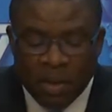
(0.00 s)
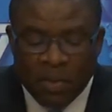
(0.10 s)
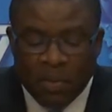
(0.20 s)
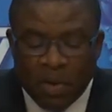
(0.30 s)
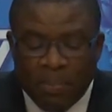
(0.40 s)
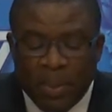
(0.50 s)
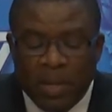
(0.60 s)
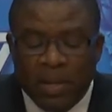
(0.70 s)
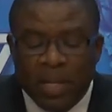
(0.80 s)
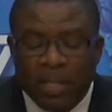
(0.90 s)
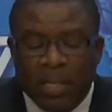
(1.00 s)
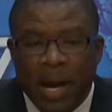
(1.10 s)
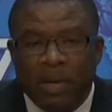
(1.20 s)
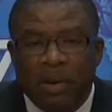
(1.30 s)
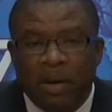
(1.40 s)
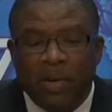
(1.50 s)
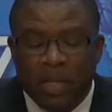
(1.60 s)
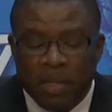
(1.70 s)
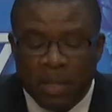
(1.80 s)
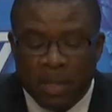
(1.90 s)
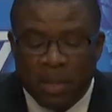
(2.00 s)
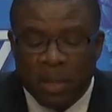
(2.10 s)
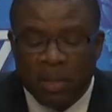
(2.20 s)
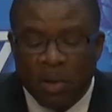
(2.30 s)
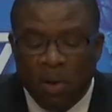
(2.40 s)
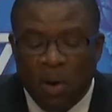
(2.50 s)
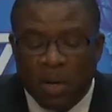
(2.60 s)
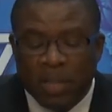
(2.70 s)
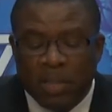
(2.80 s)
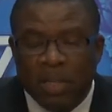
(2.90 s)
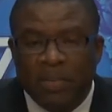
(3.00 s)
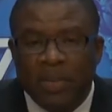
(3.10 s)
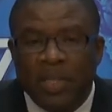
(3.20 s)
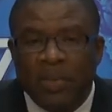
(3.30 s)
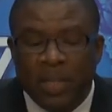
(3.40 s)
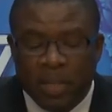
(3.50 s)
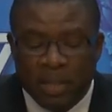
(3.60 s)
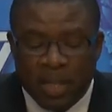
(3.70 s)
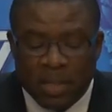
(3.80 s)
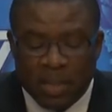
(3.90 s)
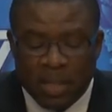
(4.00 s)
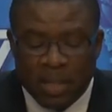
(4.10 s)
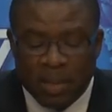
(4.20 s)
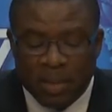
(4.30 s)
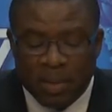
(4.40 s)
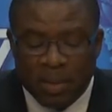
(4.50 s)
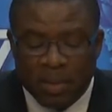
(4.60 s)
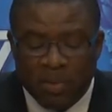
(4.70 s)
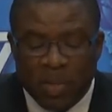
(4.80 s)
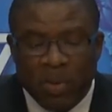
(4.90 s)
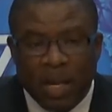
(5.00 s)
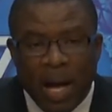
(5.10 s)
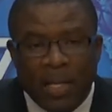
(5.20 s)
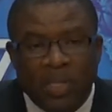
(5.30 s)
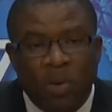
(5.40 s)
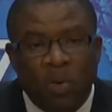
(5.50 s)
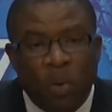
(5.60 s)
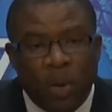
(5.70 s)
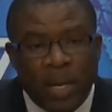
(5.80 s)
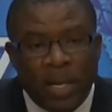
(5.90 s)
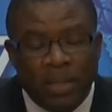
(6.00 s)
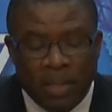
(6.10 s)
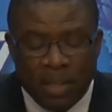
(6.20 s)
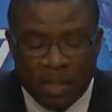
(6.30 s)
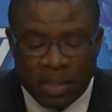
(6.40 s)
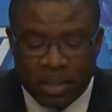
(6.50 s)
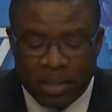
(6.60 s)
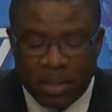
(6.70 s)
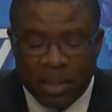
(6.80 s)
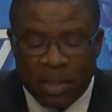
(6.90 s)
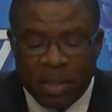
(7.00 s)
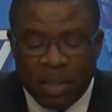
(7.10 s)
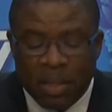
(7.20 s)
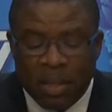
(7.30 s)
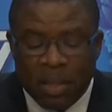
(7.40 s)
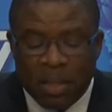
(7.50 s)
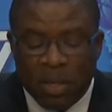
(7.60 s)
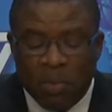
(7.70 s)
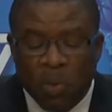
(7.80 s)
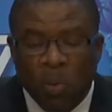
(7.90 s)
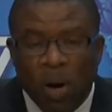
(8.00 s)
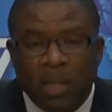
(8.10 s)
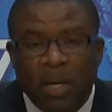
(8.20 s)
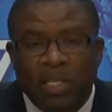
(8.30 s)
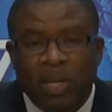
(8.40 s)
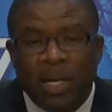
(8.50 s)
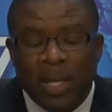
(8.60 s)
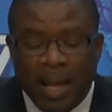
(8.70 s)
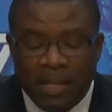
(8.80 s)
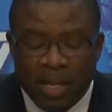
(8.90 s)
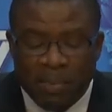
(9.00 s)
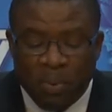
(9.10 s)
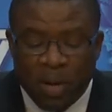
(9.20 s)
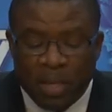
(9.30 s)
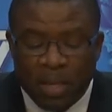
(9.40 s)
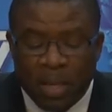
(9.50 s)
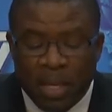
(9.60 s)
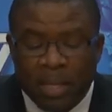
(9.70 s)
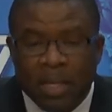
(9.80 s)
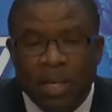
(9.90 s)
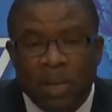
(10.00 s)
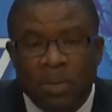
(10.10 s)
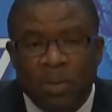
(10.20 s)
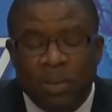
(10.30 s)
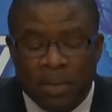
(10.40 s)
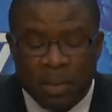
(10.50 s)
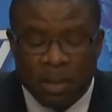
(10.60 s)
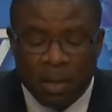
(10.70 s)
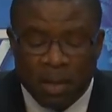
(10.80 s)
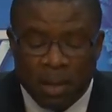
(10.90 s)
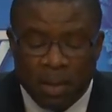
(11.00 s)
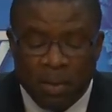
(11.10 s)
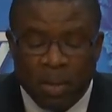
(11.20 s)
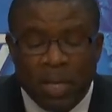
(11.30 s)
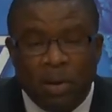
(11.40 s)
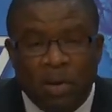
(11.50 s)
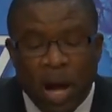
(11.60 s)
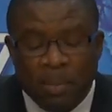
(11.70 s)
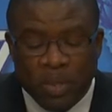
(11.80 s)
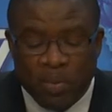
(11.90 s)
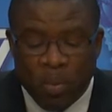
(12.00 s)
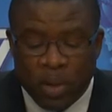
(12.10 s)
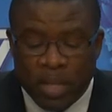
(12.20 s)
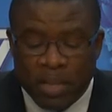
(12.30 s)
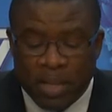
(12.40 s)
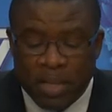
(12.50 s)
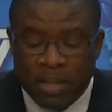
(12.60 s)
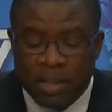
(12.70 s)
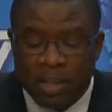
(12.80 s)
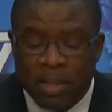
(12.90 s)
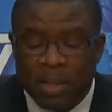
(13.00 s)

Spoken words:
For the period January to August 21st, 2016, with regards to cocaine seizures, there were 198.8 kilos or kilograms of cocaine seized,